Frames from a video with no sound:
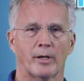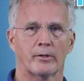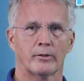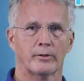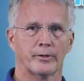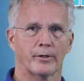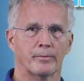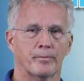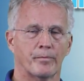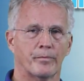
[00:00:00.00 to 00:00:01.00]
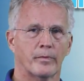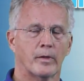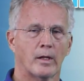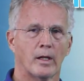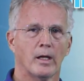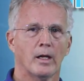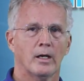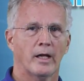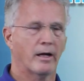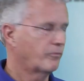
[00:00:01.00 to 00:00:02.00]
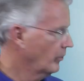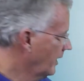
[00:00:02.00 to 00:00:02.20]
about earlier. Now, if